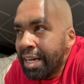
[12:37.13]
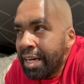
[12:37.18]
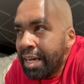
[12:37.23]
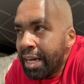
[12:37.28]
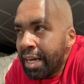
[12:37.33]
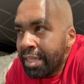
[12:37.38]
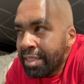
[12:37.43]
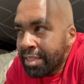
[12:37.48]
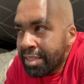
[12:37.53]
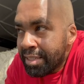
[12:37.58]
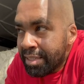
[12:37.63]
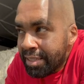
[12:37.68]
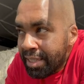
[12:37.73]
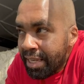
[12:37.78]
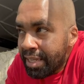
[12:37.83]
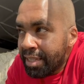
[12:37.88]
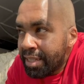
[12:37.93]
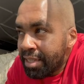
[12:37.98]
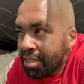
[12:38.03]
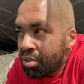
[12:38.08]
I
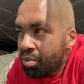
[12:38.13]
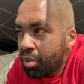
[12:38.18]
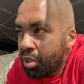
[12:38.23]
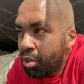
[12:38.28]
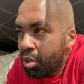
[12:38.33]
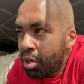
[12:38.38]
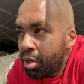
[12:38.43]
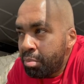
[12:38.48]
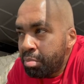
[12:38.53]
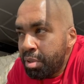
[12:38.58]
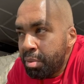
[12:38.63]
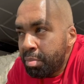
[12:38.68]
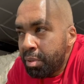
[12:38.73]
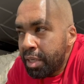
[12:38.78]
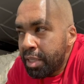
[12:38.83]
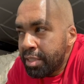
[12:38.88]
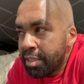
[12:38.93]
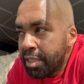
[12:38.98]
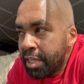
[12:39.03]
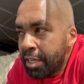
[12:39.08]
say this to a lot of people.
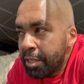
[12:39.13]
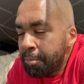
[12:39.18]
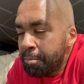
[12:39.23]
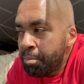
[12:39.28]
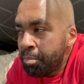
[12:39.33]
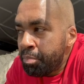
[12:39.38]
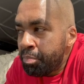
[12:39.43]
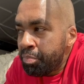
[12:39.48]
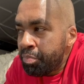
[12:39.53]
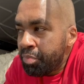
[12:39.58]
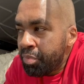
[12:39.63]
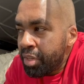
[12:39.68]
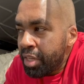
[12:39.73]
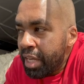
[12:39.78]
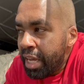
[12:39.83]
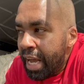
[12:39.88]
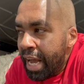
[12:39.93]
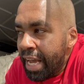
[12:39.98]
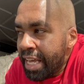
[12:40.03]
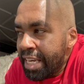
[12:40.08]
I say,
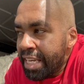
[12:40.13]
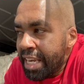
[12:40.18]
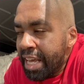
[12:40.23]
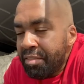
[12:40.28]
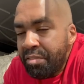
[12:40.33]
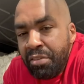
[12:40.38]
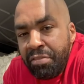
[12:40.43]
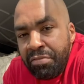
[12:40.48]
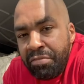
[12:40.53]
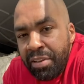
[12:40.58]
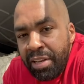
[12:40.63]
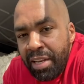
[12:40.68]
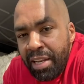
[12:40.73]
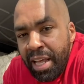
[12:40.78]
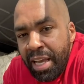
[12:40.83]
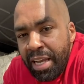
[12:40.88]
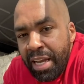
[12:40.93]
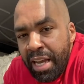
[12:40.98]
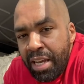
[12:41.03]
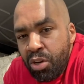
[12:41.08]
I never feel
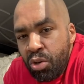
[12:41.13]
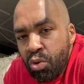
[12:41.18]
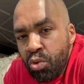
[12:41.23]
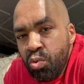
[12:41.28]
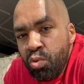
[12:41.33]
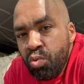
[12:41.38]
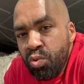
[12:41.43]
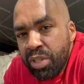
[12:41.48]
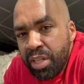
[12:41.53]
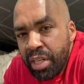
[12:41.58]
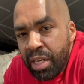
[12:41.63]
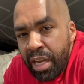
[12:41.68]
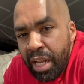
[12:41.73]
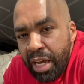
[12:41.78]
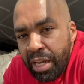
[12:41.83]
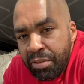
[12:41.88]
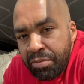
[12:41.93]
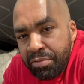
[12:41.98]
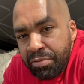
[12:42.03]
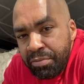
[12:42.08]
like I lose in
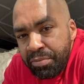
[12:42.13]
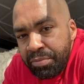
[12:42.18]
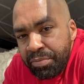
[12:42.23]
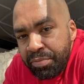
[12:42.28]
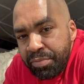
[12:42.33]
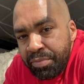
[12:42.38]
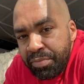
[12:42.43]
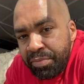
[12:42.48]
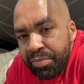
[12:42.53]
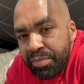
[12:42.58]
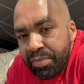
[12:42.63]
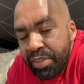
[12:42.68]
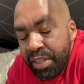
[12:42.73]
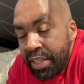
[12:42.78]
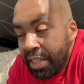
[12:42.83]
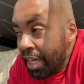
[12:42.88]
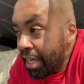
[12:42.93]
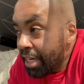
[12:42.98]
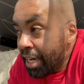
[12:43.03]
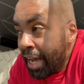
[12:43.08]
life.
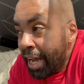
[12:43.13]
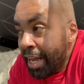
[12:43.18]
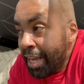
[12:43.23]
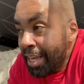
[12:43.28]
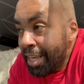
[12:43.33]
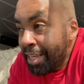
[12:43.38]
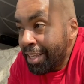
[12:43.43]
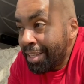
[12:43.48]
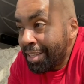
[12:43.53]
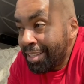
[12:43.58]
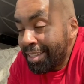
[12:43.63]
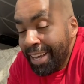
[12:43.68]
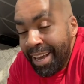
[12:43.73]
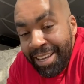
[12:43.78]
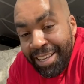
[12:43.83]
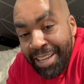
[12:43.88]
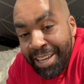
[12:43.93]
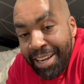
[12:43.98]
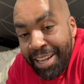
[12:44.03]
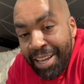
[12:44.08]
Yet I
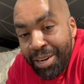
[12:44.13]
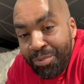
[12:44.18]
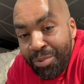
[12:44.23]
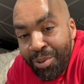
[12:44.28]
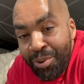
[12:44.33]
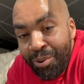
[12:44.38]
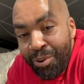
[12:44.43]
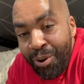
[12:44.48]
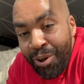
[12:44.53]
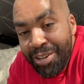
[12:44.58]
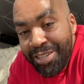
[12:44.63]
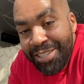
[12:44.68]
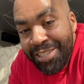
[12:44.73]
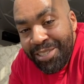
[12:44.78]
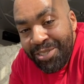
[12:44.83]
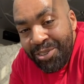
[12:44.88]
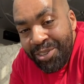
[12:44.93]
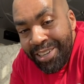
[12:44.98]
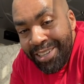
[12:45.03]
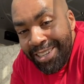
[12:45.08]
get hit with
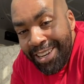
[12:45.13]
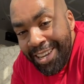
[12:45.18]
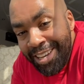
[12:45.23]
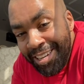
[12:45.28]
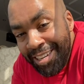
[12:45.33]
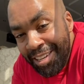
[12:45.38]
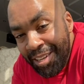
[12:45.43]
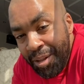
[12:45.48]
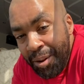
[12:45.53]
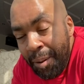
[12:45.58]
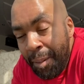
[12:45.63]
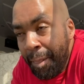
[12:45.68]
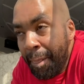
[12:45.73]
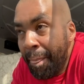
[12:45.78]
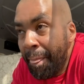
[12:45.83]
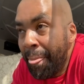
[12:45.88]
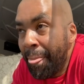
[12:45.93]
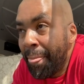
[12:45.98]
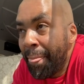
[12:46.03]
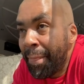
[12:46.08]
losses on a daily.
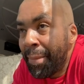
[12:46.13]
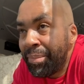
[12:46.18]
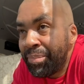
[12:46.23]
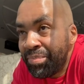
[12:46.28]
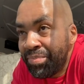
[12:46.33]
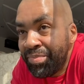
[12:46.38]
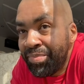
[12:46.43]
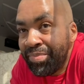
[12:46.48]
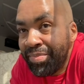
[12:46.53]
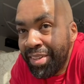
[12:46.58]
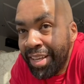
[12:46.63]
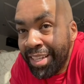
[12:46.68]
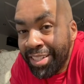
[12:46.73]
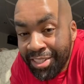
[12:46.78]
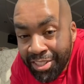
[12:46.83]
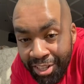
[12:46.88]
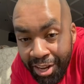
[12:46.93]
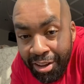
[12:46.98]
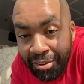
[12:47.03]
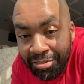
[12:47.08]
It's
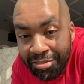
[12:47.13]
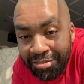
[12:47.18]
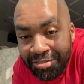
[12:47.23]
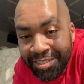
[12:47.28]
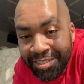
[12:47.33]
tough.